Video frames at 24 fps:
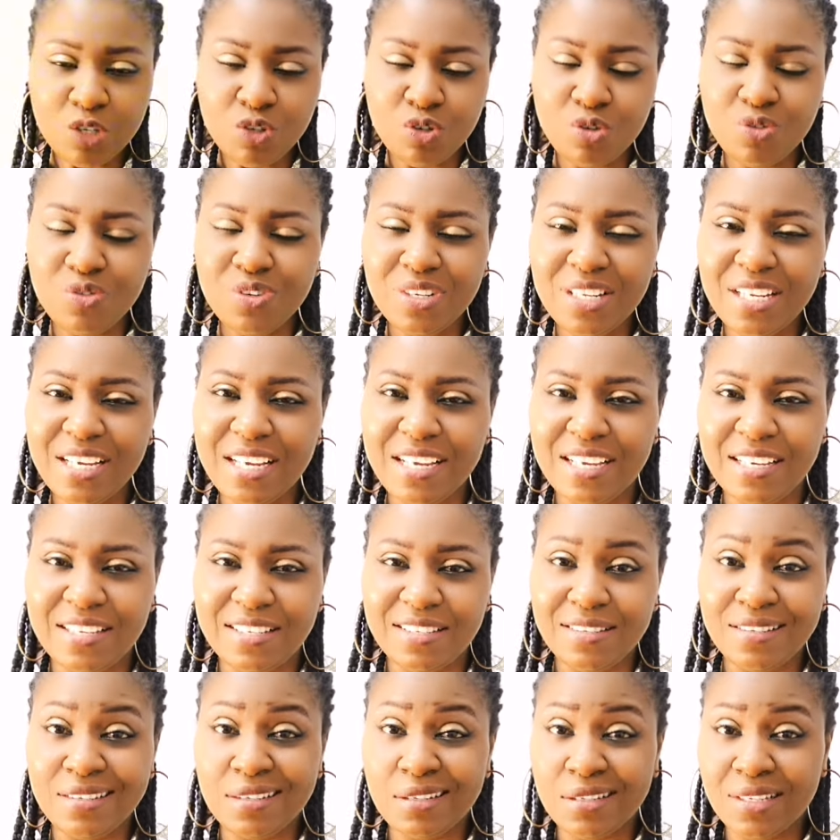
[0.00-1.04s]
Truth
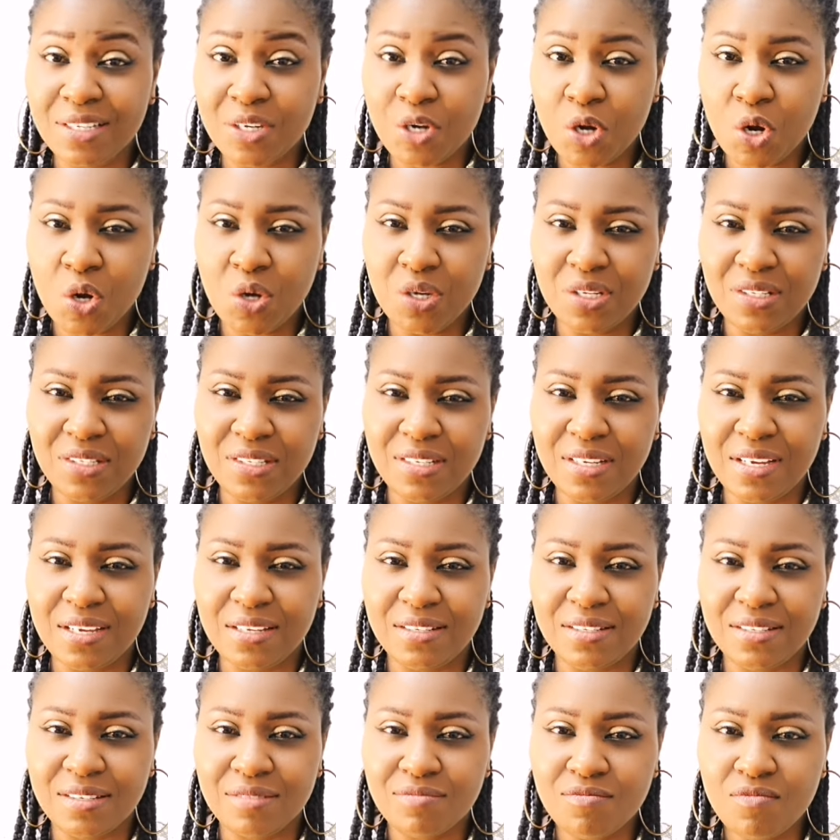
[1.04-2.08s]
is, this is a
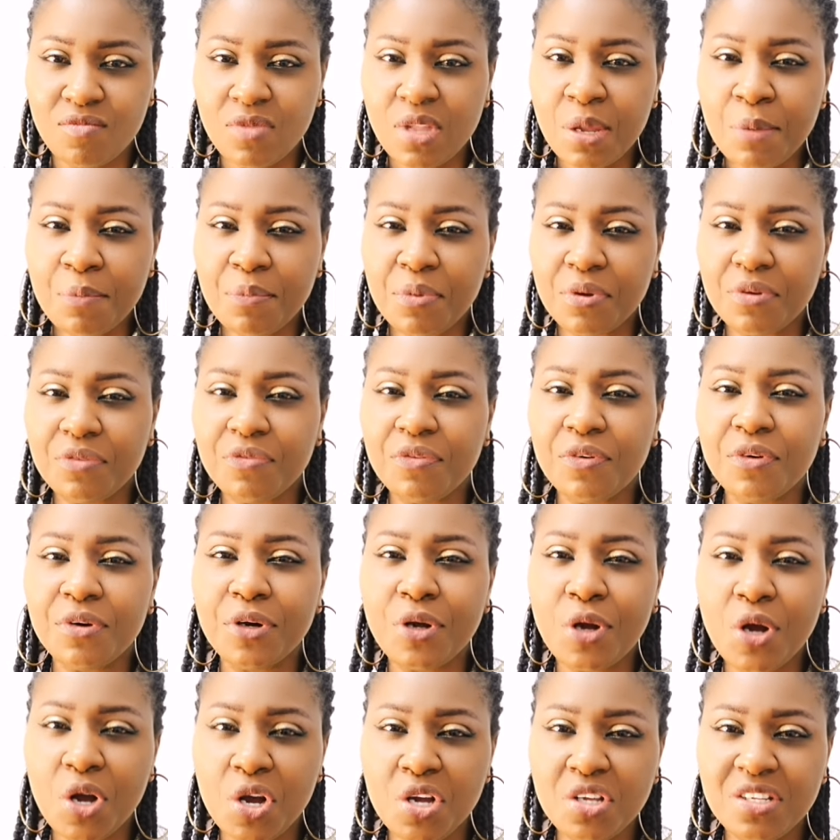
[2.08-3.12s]
content. But for a
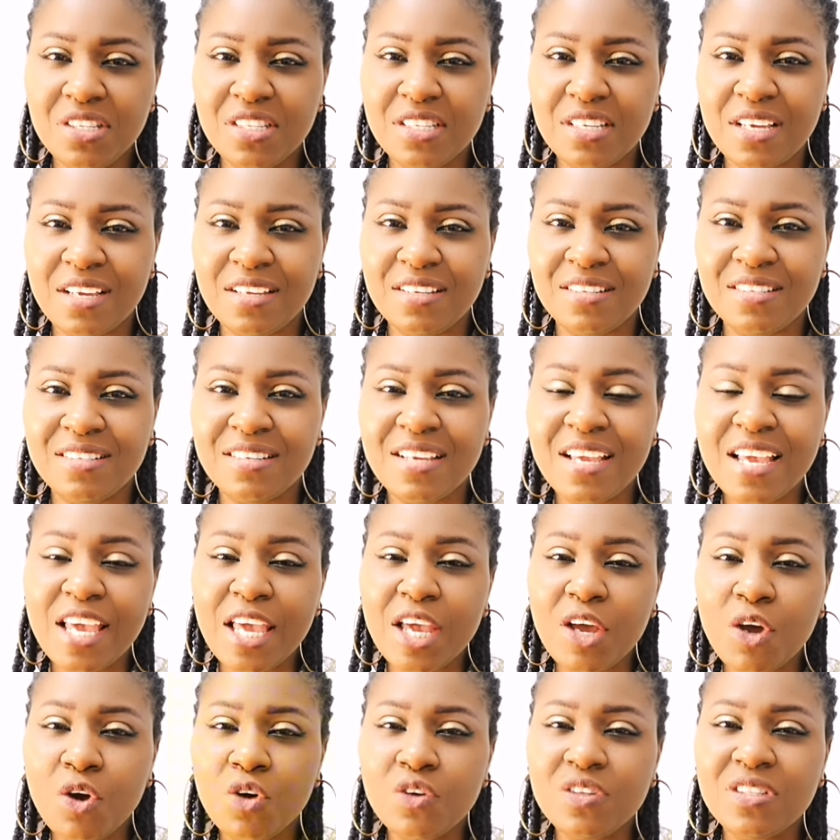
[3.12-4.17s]
content
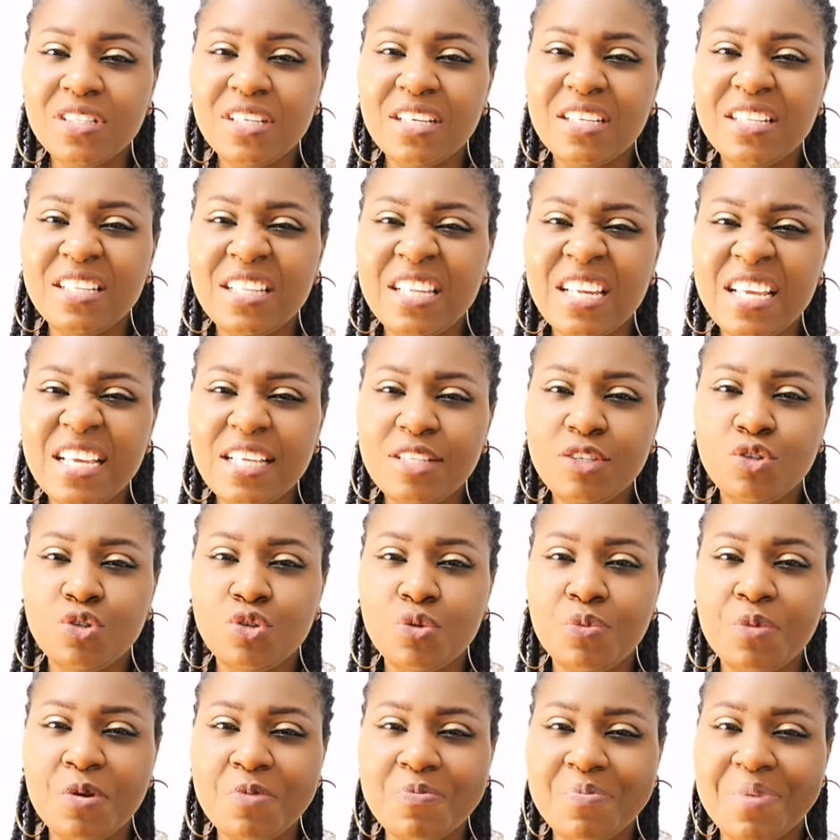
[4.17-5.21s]
needs
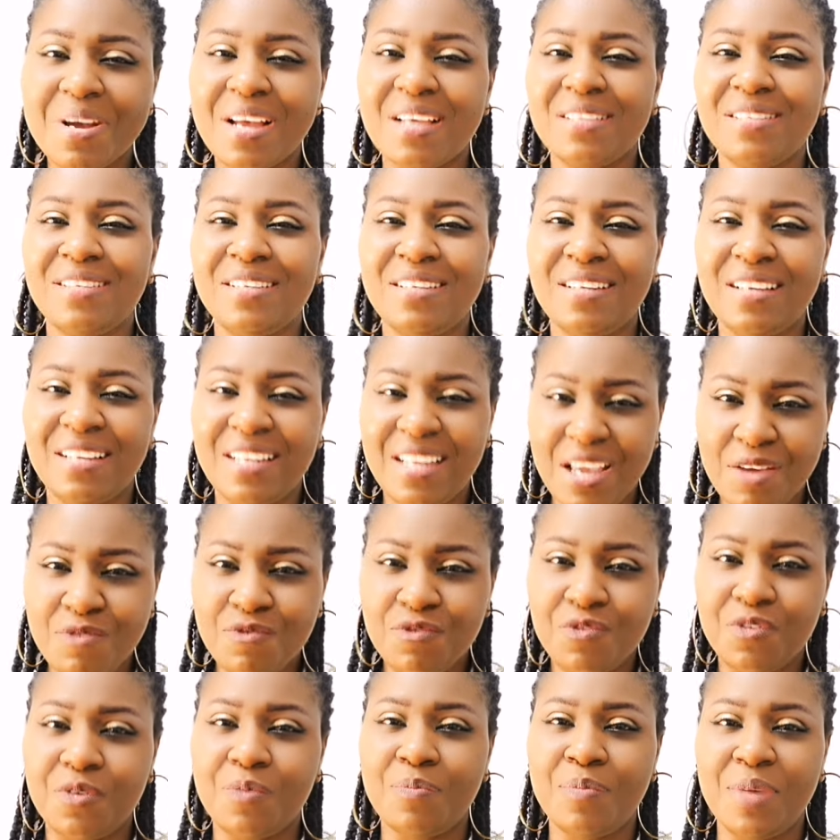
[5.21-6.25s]
to be passing an
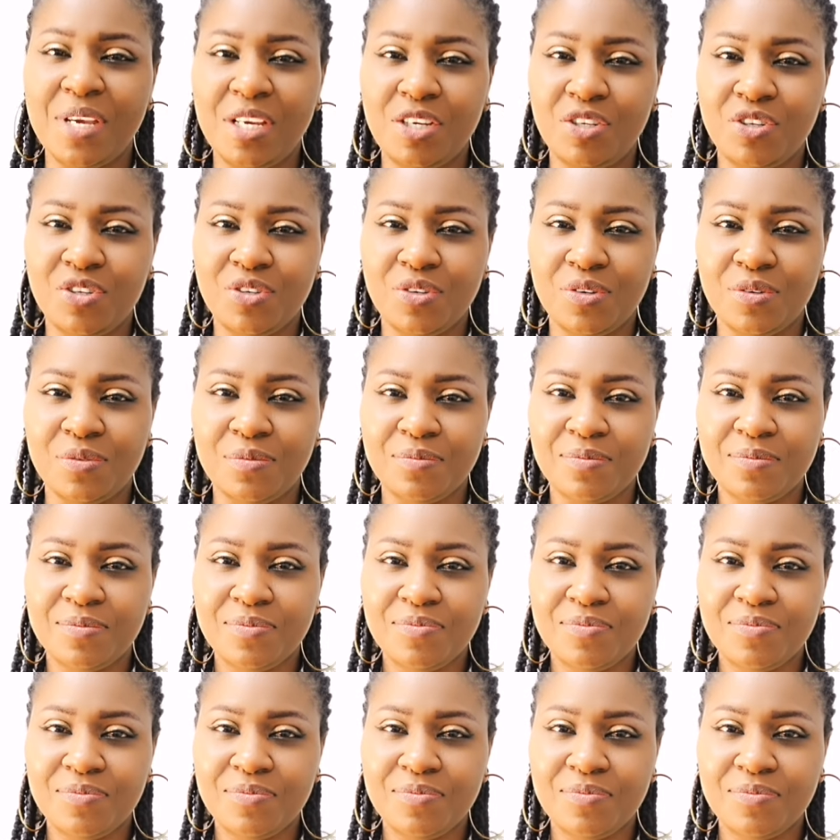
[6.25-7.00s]
information.